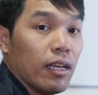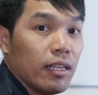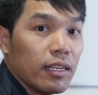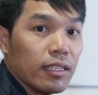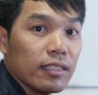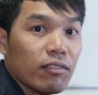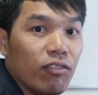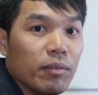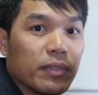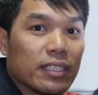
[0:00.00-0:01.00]
Look at this.
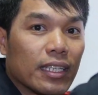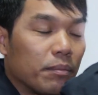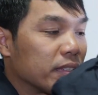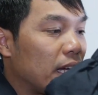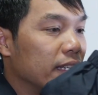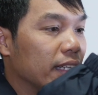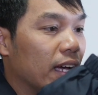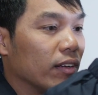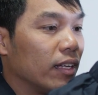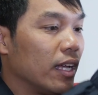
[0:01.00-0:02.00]
Flip this upside
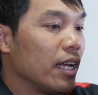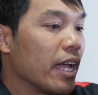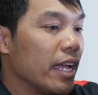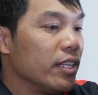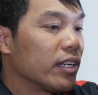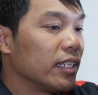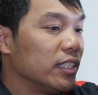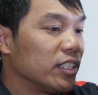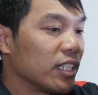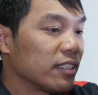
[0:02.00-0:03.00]
down and you can
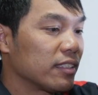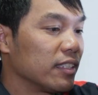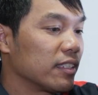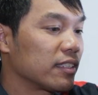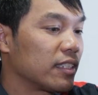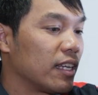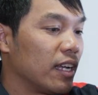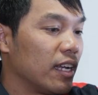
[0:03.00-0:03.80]
adjust this